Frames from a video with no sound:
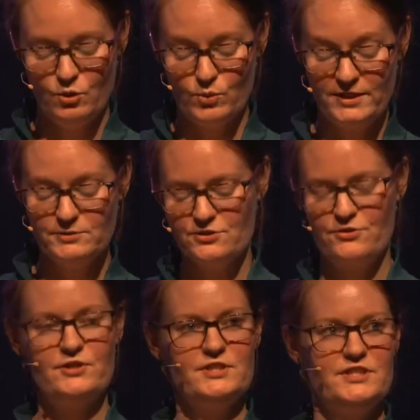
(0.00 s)
When he was
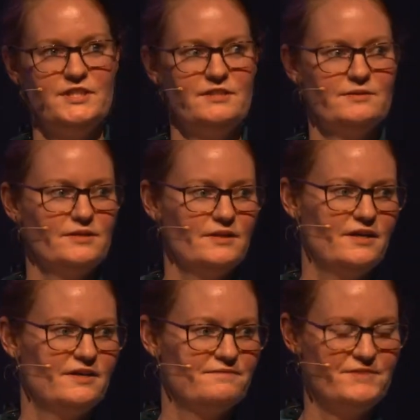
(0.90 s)
13,
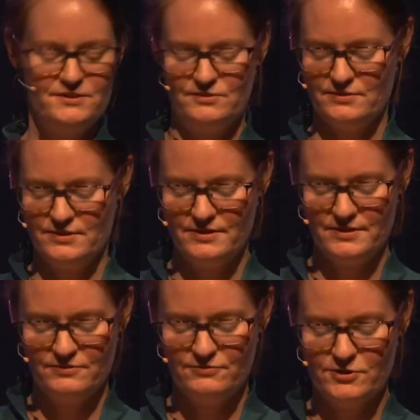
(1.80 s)

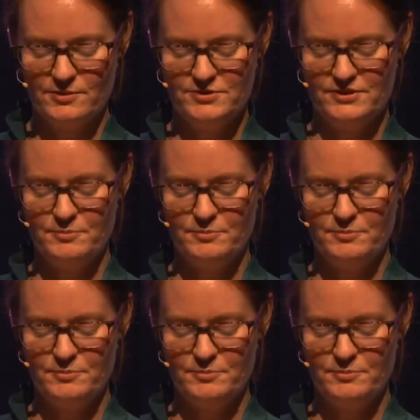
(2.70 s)
Victor formed